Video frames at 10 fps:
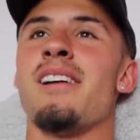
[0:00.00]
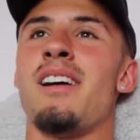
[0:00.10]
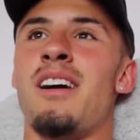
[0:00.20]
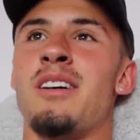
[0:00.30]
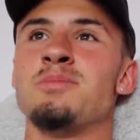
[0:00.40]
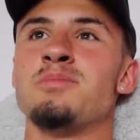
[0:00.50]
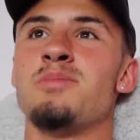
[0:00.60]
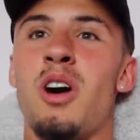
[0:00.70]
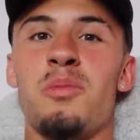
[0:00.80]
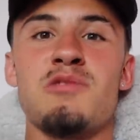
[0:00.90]

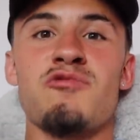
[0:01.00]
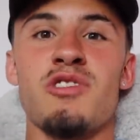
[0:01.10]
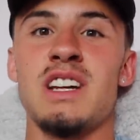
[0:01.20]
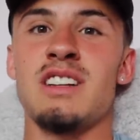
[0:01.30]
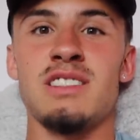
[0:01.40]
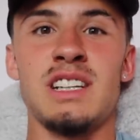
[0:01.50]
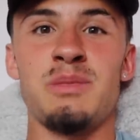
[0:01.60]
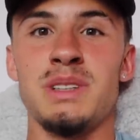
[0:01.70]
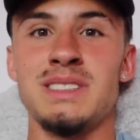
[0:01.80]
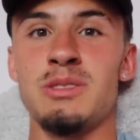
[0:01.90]
But I've been really, really
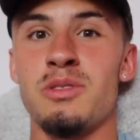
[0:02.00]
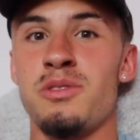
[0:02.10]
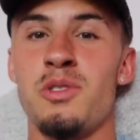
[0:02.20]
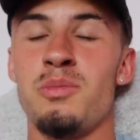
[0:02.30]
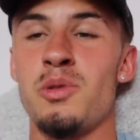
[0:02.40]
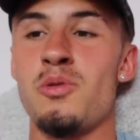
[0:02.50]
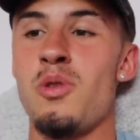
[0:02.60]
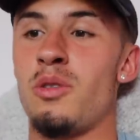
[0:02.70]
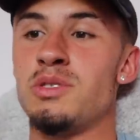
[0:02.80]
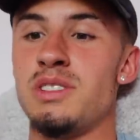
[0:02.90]
busy with
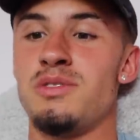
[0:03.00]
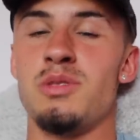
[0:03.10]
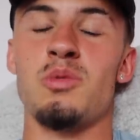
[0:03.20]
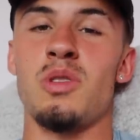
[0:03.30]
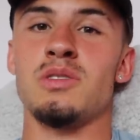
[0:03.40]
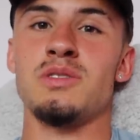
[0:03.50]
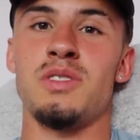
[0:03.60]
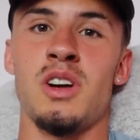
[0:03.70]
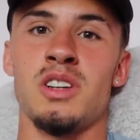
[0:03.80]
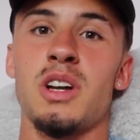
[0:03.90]
football. Obviously, football comes
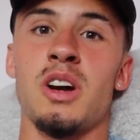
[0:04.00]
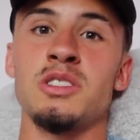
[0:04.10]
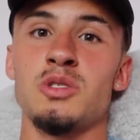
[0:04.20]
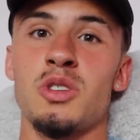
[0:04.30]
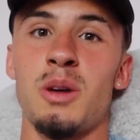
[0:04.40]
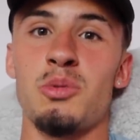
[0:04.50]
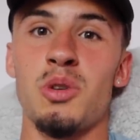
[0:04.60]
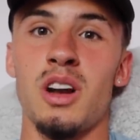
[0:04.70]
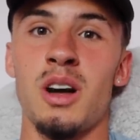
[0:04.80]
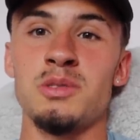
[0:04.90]
first. I've been going to a couple
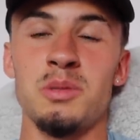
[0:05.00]
clubs.